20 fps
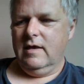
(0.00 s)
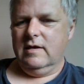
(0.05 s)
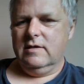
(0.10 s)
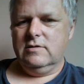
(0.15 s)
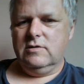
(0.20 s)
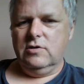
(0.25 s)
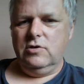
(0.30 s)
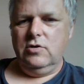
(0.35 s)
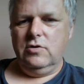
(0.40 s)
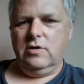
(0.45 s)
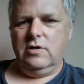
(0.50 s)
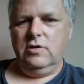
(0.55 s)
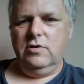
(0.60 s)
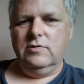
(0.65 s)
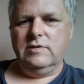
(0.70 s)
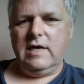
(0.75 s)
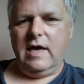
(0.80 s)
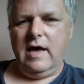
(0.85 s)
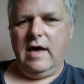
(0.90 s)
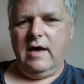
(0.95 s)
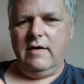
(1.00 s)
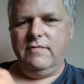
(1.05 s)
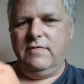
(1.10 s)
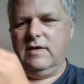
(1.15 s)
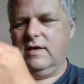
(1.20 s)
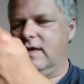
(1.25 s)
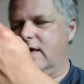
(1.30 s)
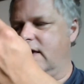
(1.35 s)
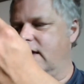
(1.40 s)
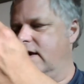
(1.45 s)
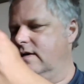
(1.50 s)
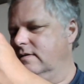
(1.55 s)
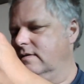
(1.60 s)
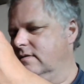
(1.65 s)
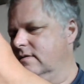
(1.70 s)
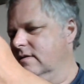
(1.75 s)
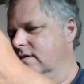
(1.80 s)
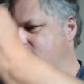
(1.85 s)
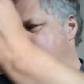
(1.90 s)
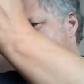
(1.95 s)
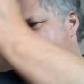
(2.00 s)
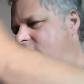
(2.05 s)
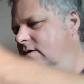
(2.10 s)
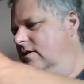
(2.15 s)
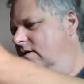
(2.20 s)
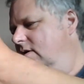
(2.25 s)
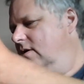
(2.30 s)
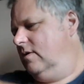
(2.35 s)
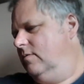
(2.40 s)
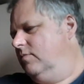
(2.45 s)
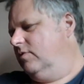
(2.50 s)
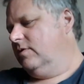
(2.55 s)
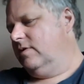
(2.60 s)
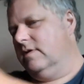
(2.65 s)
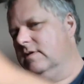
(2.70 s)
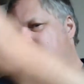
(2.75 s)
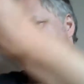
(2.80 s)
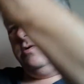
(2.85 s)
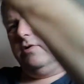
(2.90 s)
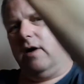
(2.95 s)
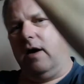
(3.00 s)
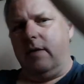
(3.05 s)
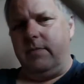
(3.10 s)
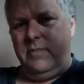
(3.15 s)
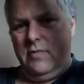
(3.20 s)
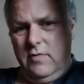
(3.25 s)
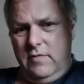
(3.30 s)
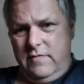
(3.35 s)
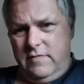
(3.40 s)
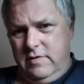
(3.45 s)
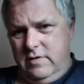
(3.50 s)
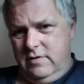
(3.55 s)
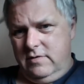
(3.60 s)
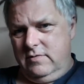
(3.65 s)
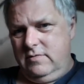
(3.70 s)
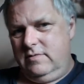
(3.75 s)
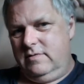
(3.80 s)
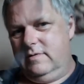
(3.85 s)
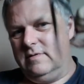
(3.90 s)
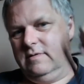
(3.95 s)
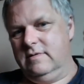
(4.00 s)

So you could use half the case and put the strap over you.